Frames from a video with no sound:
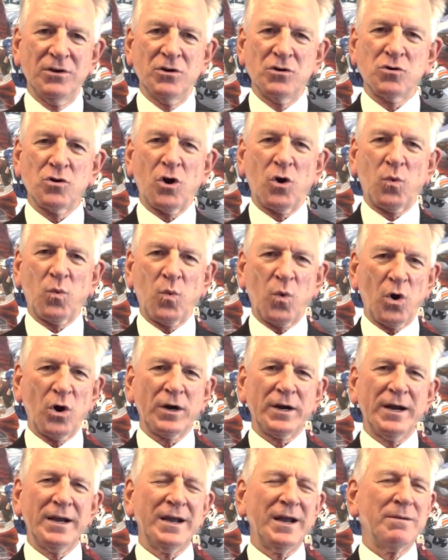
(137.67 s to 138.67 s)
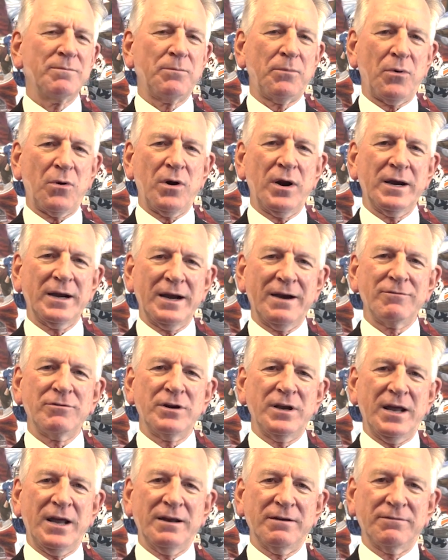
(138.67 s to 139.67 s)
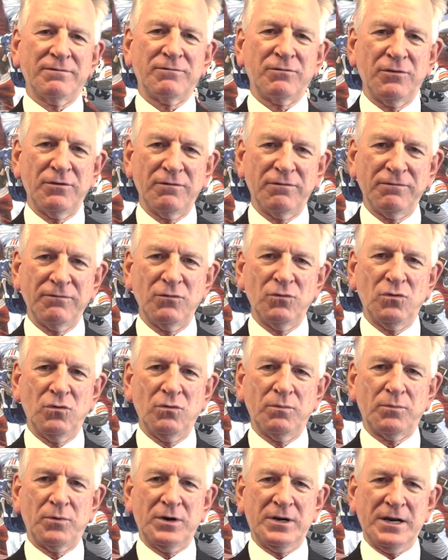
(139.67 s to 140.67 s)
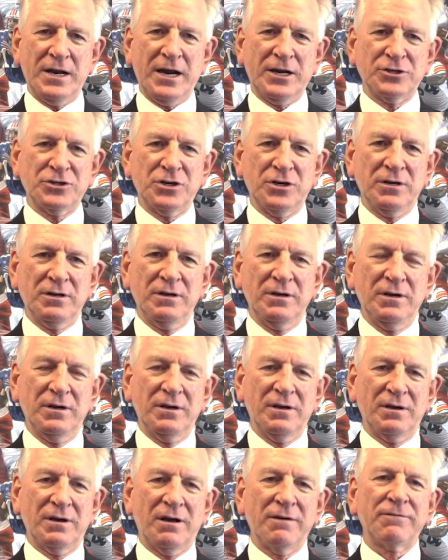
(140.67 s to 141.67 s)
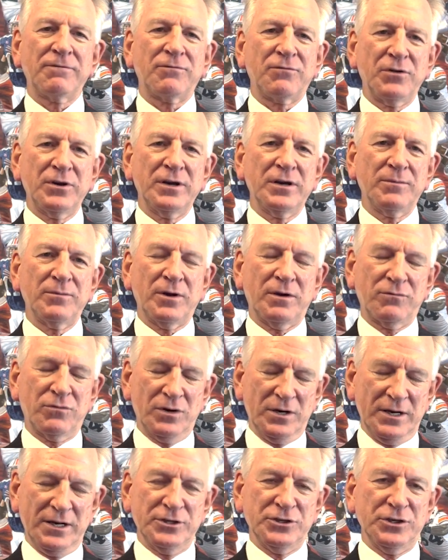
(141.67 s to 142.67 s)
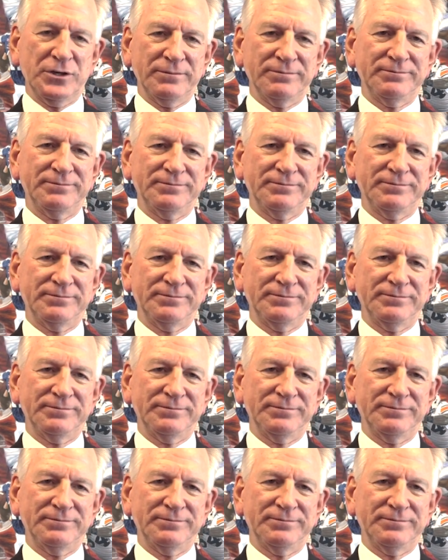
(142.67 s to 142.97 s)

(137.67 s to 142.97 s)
who are working and praying every day for the full protection of freedom of religion.